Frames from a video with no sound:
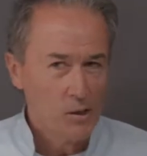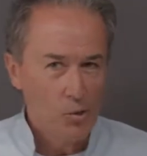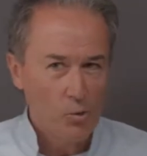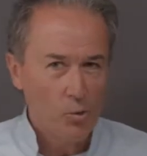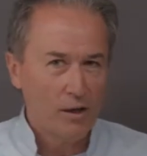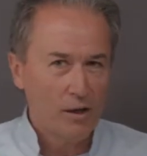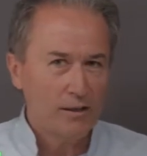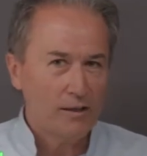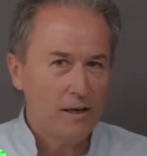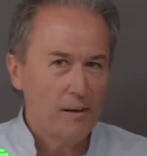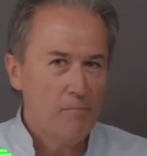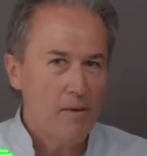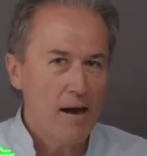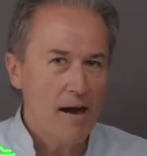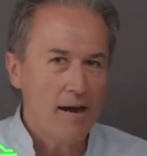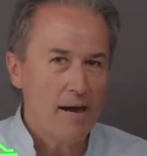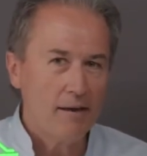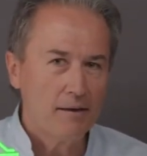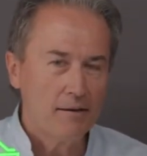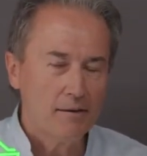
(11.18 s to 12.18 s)
Welcome
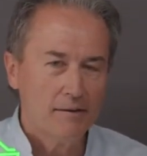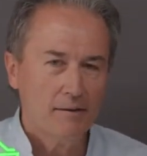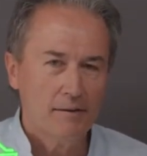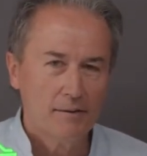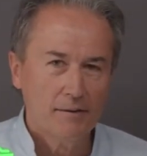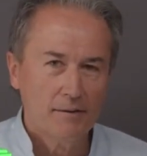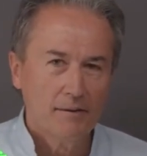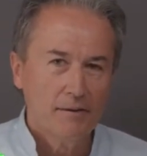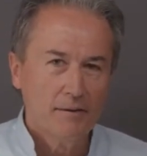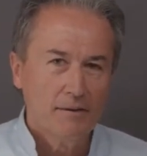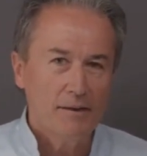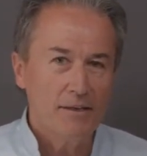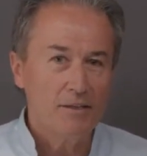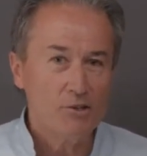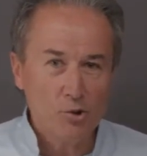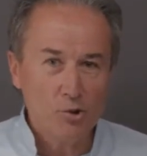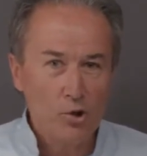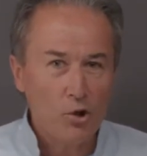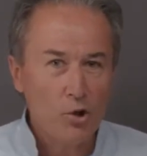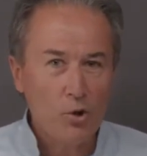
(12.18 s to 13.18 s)
back. Let's
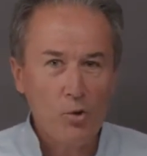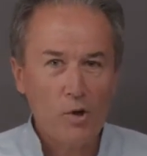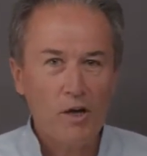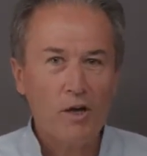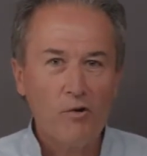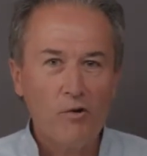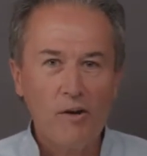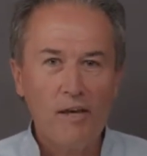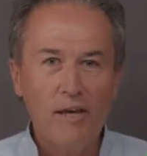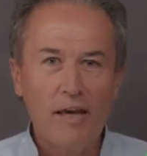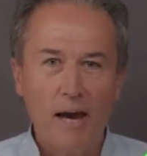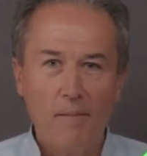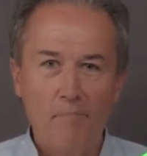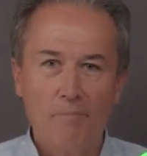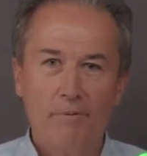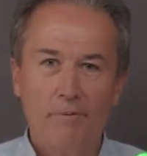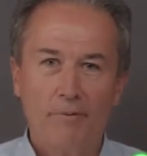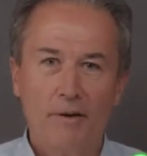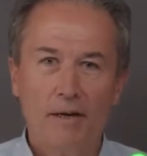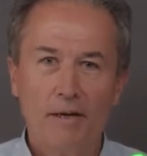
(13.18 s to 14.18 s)
do a quick recap,
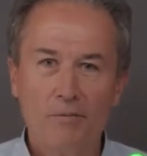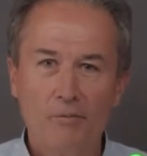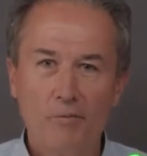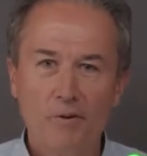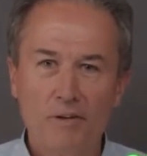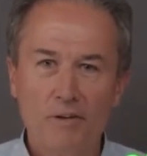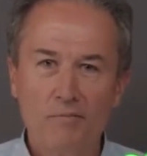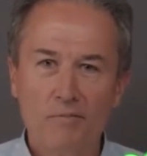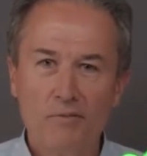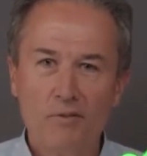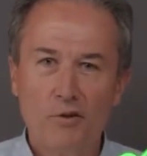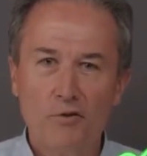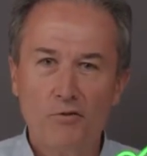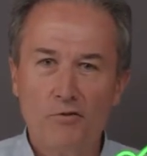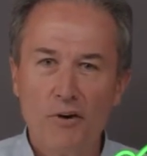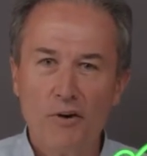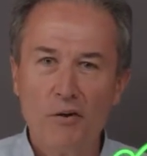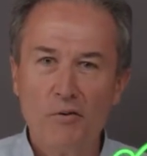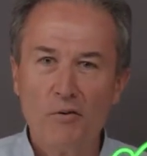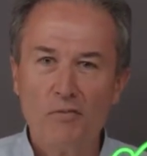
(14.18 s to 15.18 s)
right? So
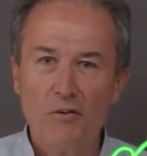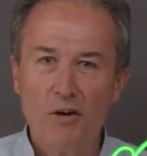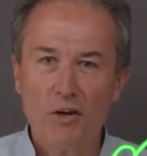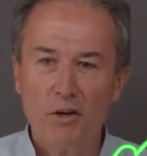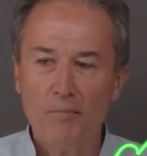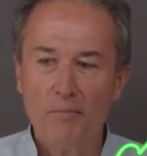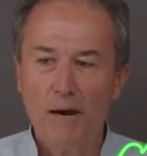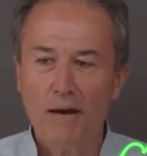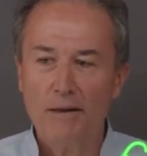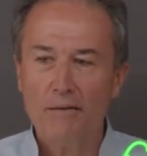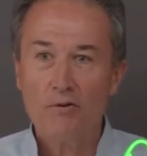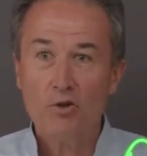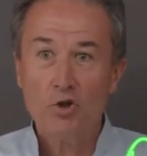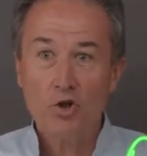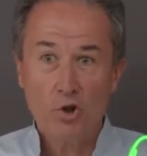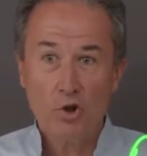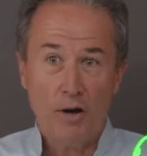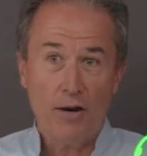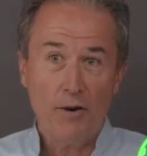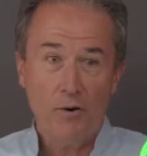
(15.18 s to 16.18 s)
far we talked about
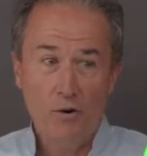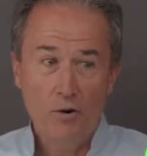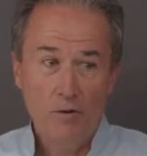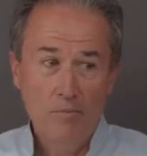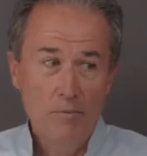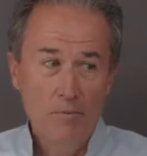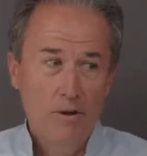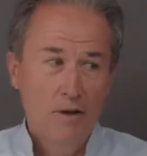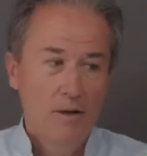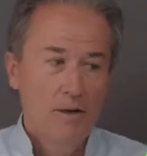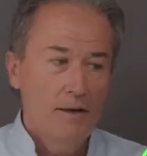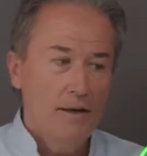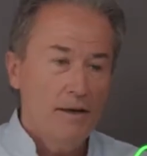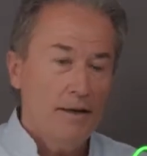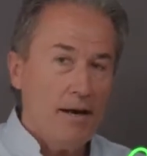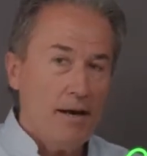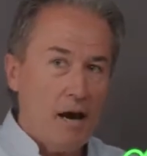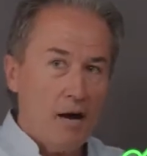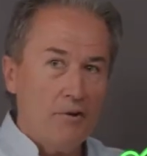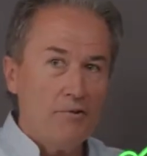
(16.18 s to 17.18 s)
Joe at home
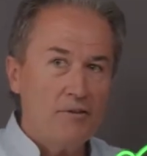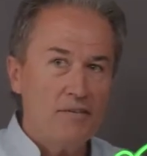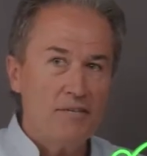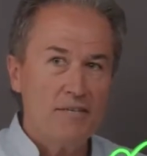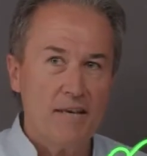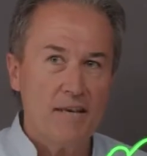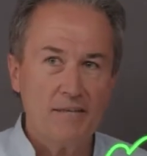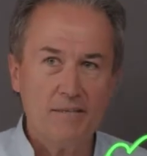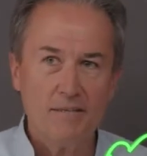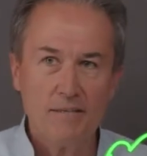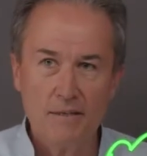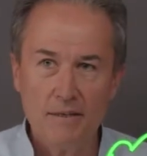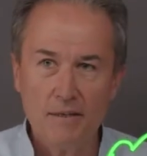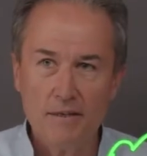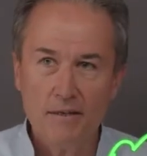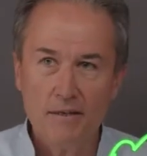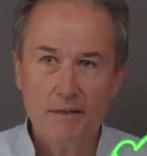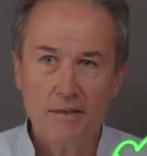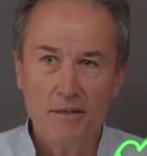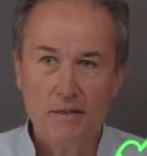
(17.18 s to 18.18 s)
and how the SASE
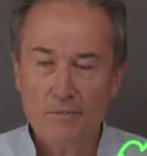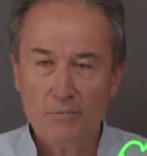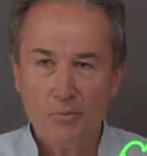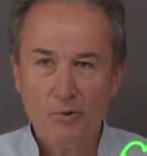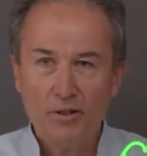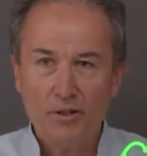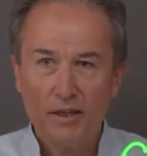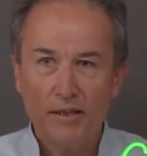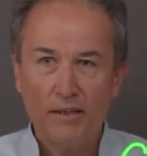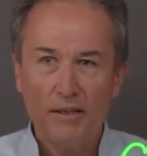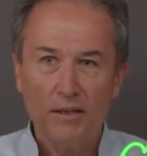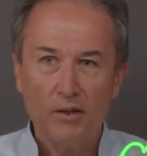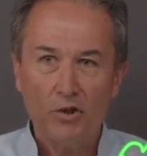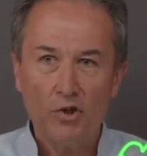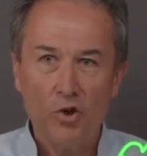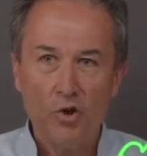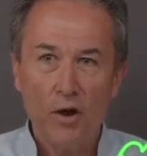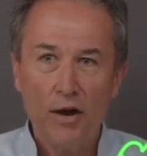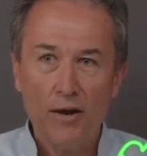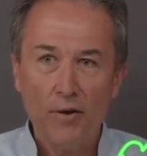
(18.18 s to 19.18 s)
is protecting
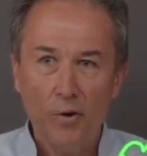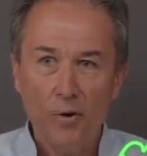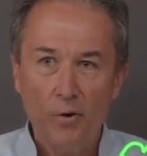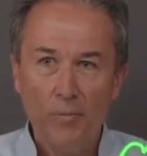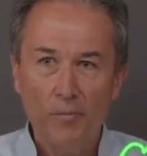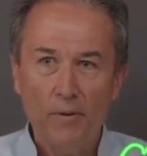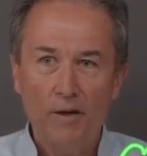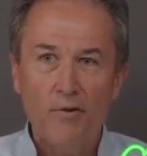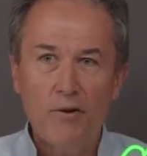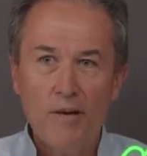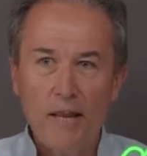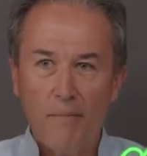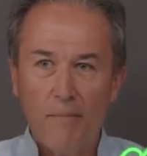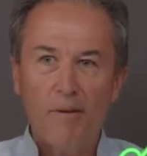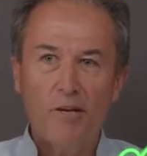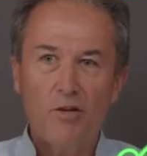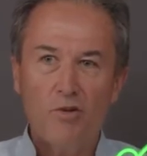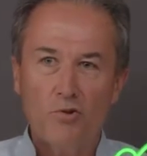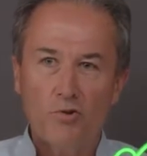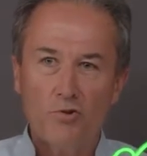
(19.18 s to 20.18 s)
Joe at home and
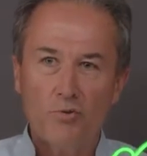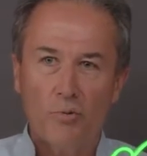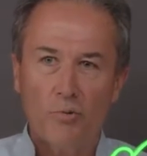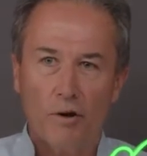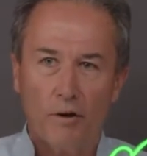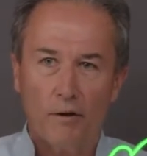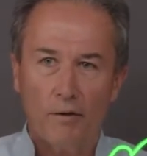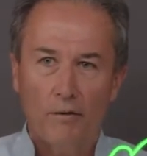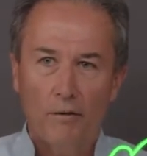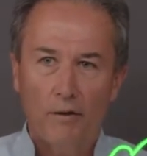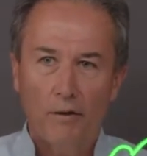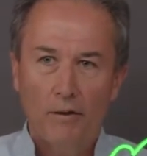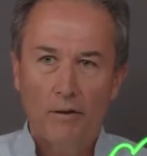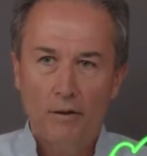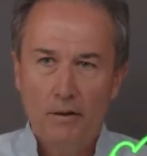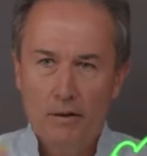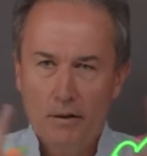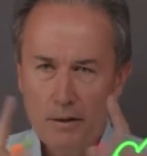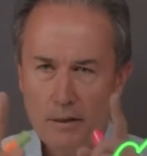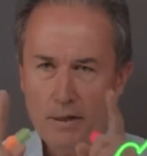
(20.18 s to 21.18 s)
enabling Joe to work.
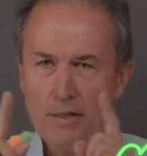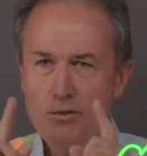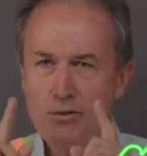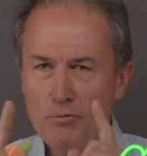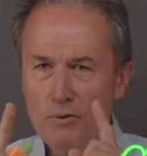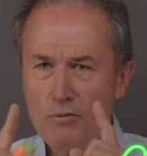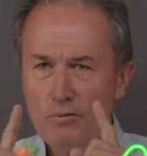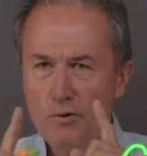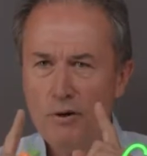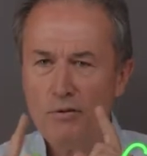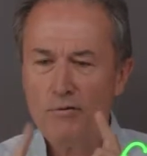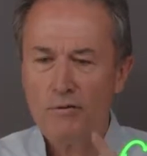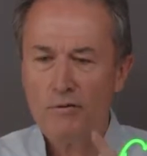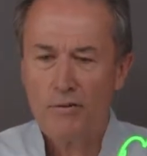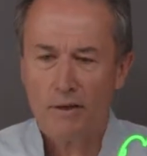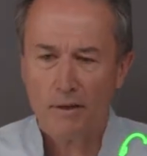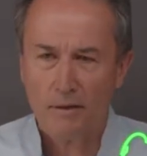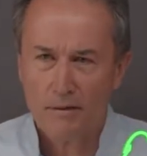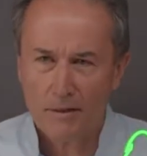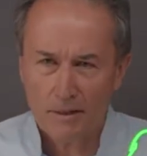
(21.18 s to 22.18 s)
Let's review
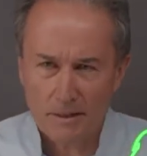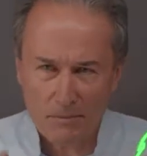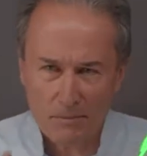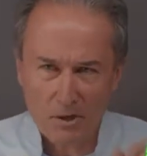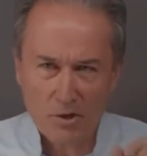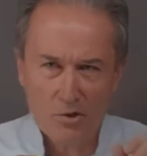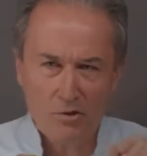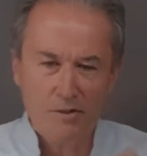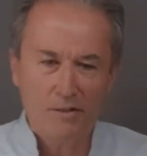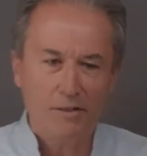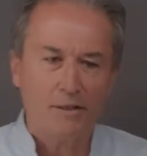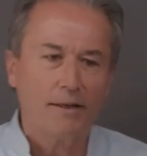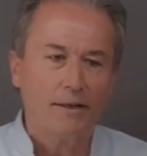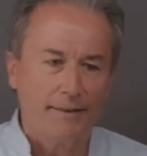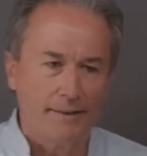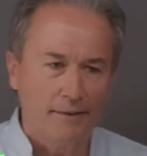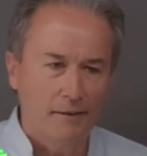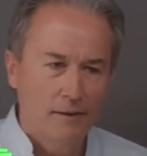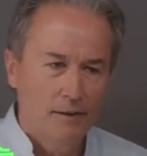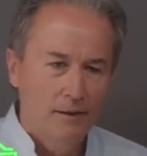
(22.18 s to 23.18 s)
everything. Let's make sure it's
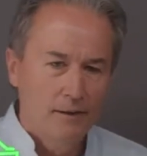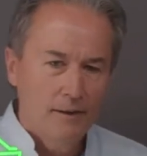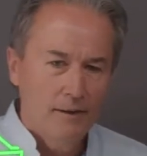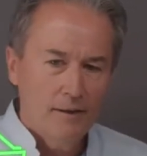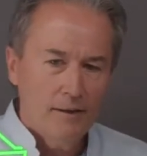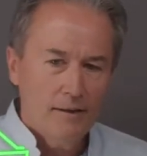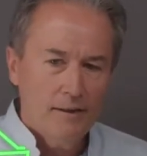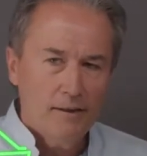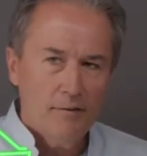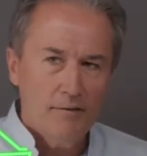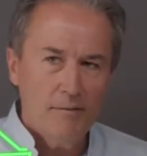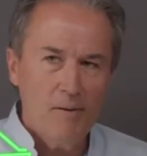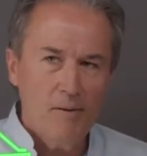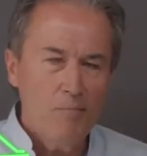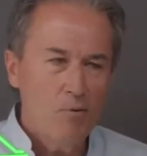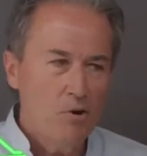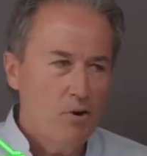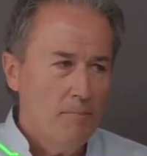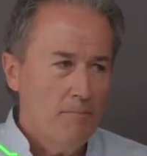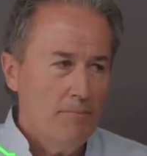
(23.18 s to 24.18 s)
clear.
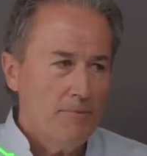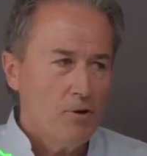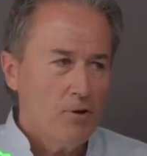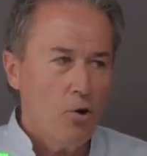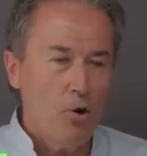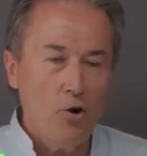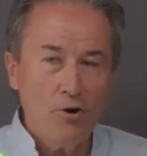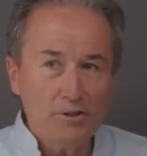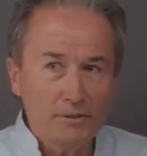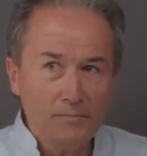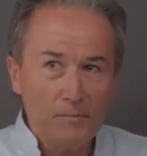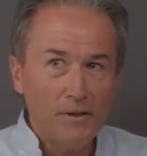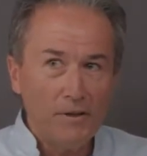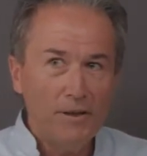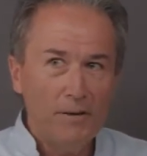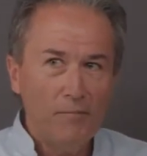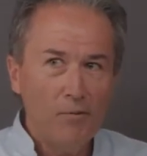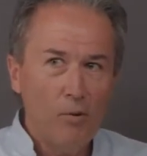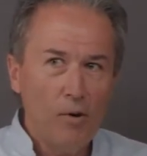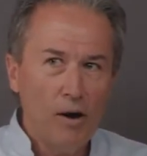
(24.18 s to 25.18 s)
Remember, horseman
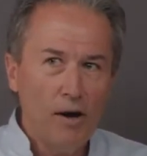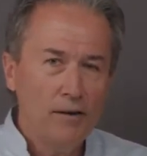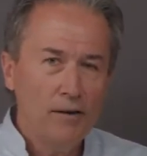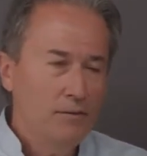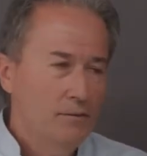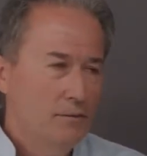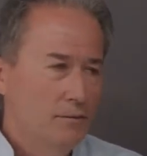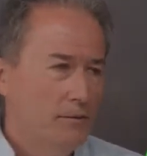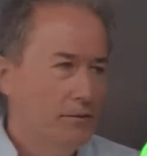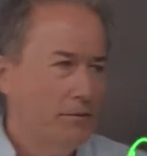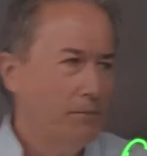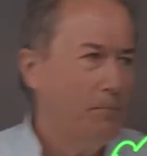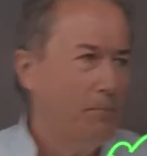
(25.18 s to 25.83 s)
number one, the